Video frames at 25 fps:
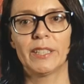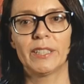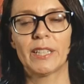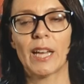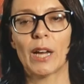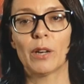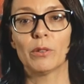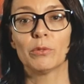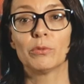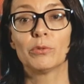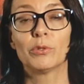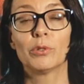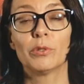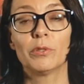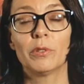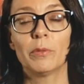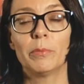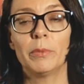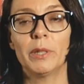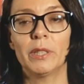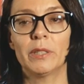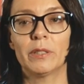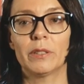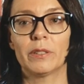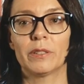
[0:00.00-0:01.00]
down to the
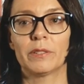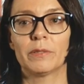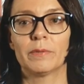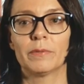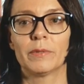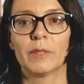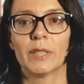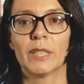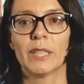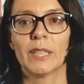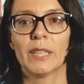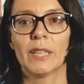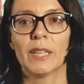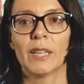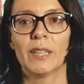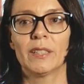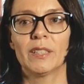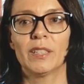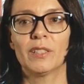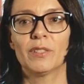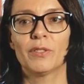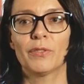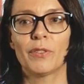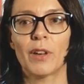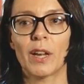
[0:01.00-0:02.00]
meter.
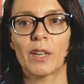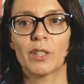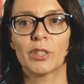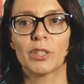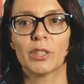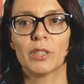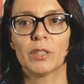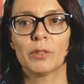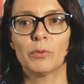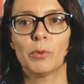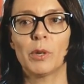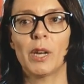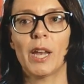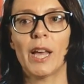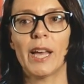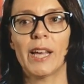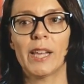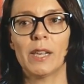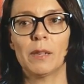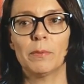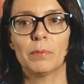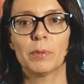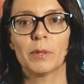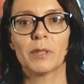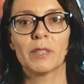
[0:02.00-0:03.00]
This function will
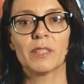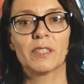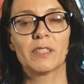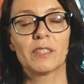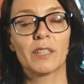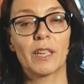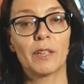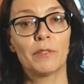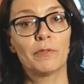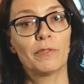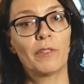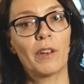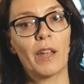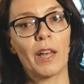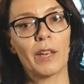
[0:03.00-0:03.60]
help save